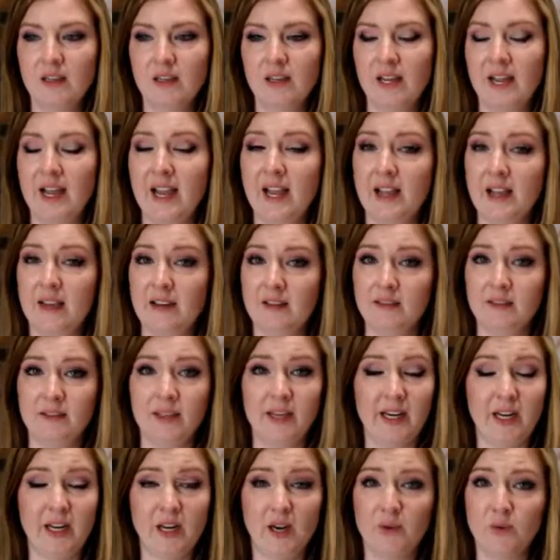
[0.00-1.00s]
and
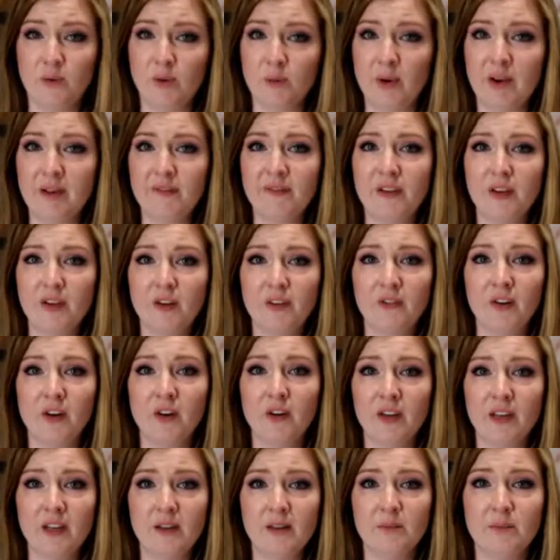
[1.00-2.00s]
getting over my fear of
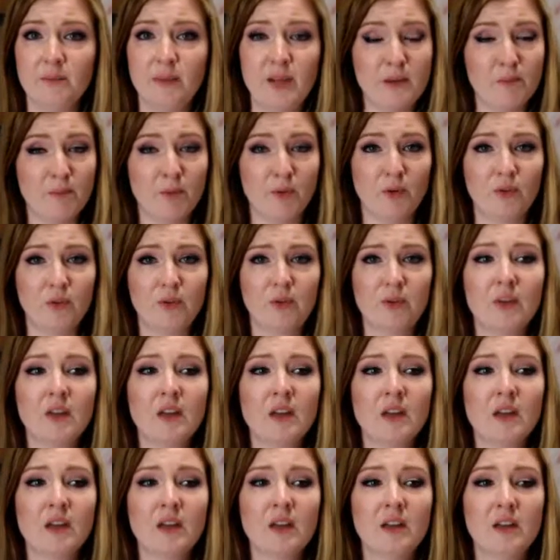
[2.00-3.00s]
hurting people,
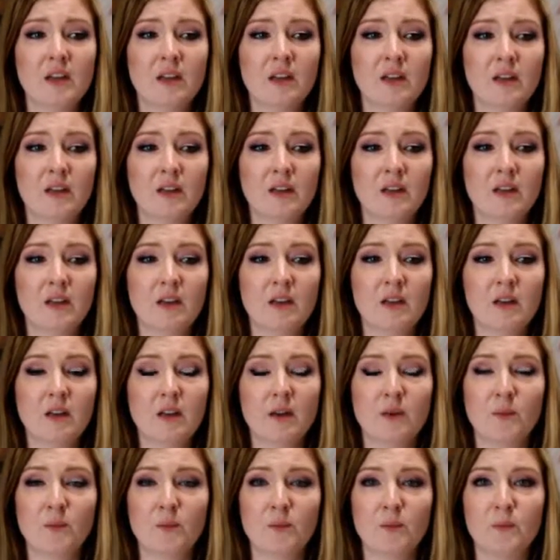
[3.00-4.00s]

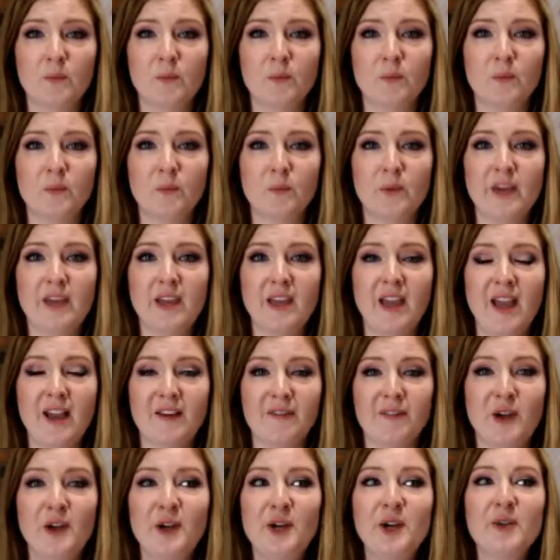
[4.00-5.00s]
we
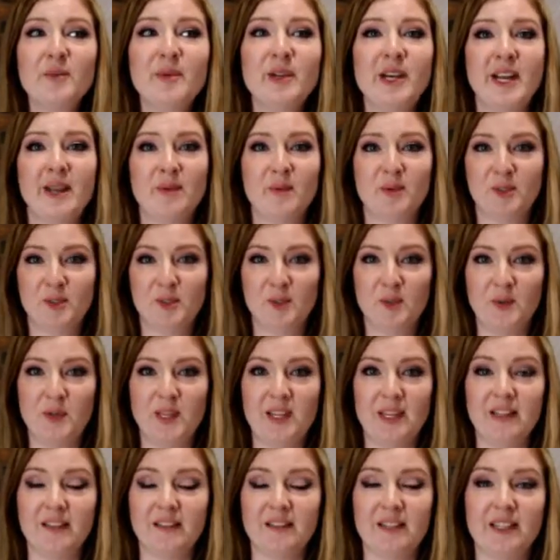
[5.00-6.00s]
have all been able to
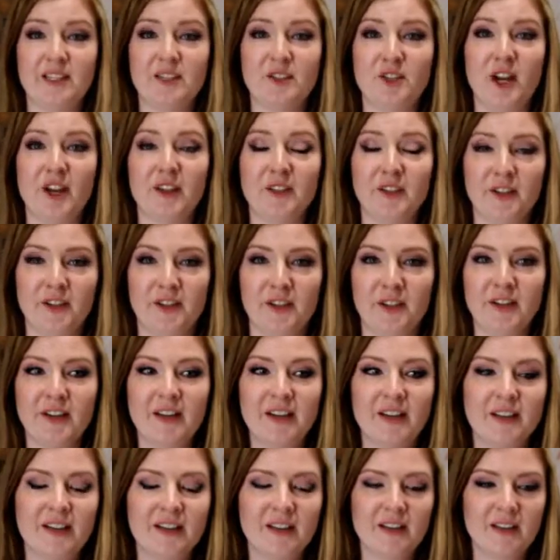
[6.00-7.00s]
heal each other,
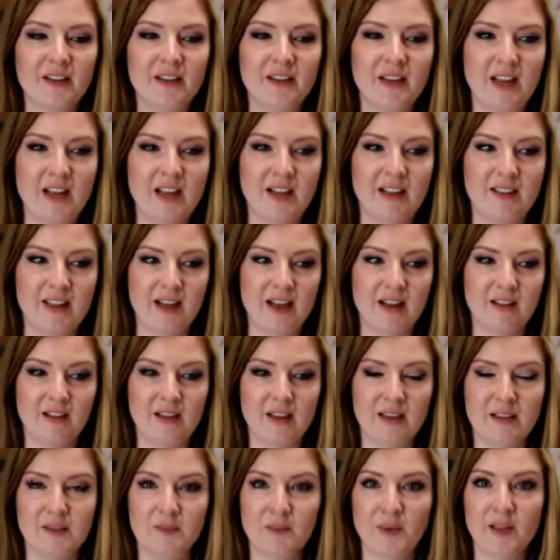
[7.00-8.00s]
and that
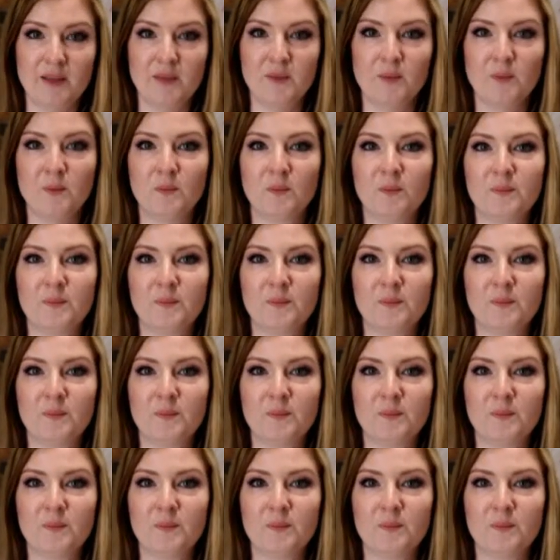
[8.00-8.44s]
has been